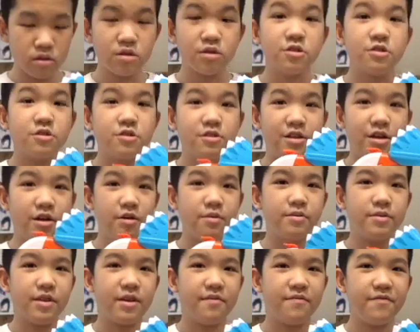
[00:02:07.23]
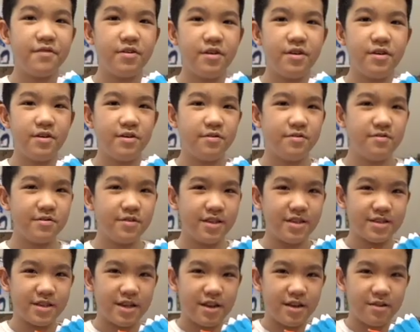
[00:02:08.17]
So now, without further ado,
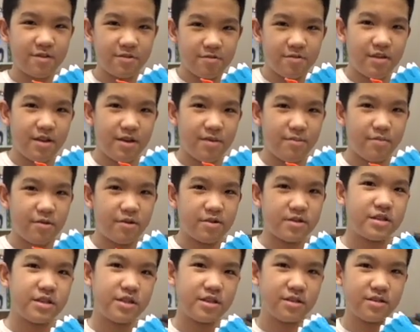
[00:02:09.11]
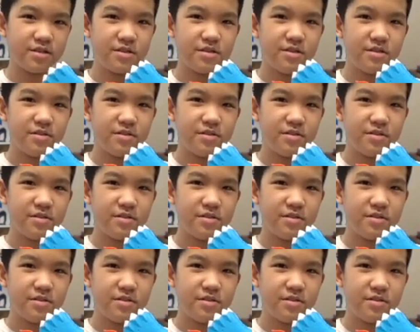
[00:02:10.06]
let's get into the unboxing.